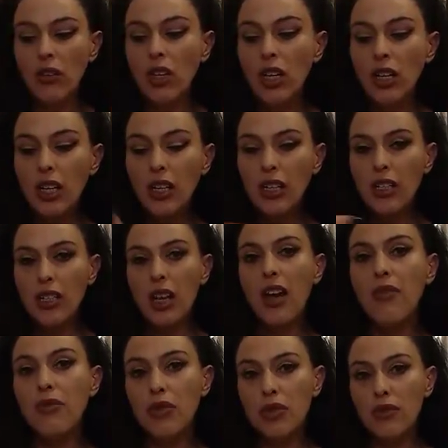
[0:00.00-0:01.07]
They're needing to
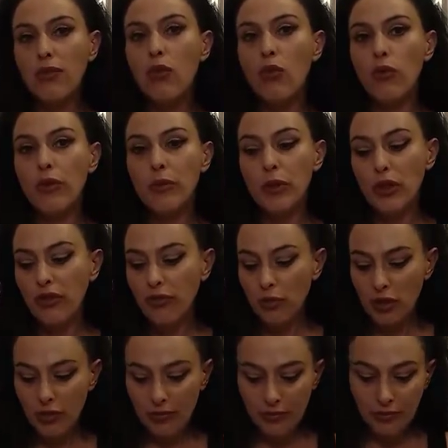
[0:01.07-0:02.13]
have this forward
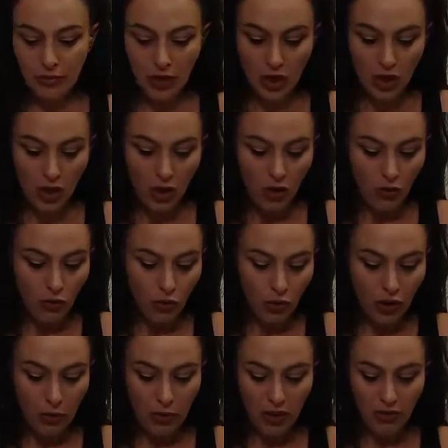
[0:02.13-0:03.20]
movement.
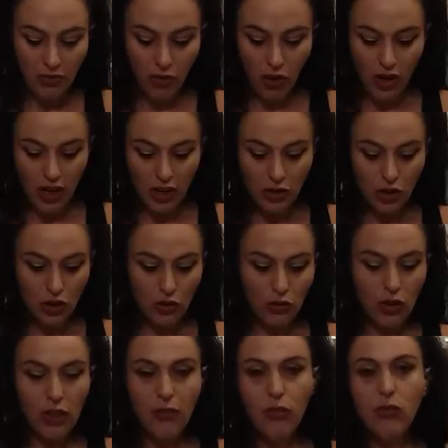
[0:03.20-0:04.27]
For them at a
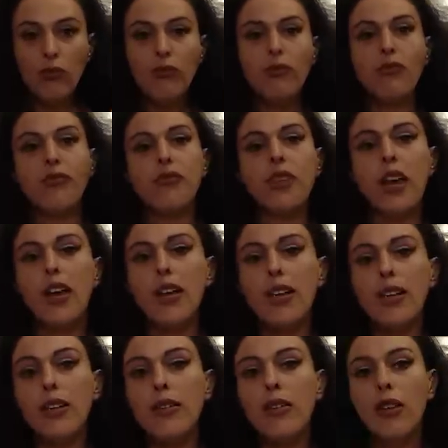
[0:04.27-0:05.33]
financial level,
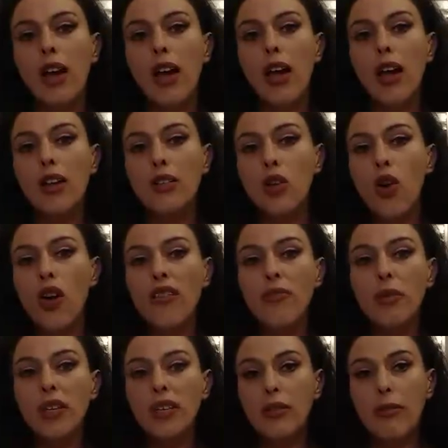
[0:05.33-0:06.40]
they are tired
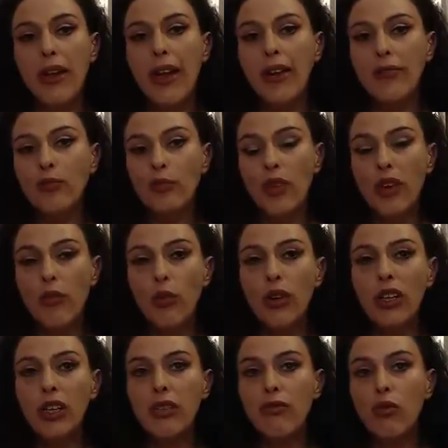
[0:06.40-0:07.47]
of being the man. They're
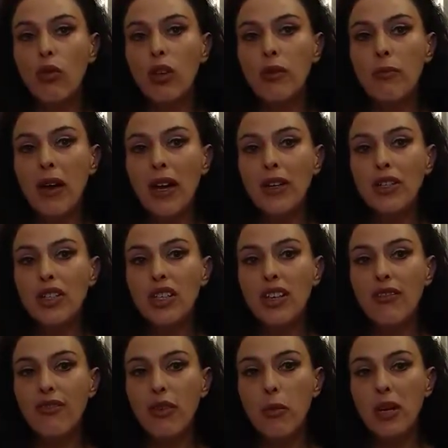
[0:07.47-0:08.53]
really falling back into
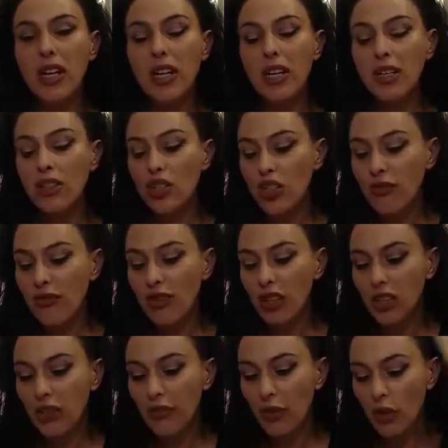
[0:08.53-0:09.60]
their feminine energy,
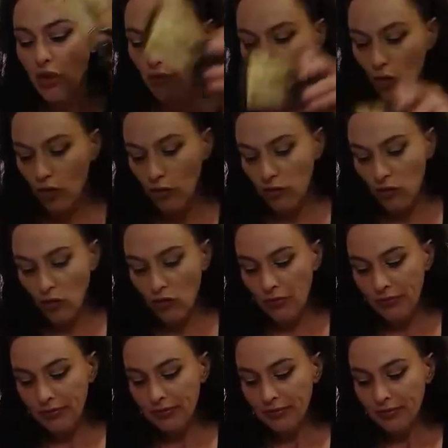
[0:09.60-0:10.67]
feeling very vulnerable.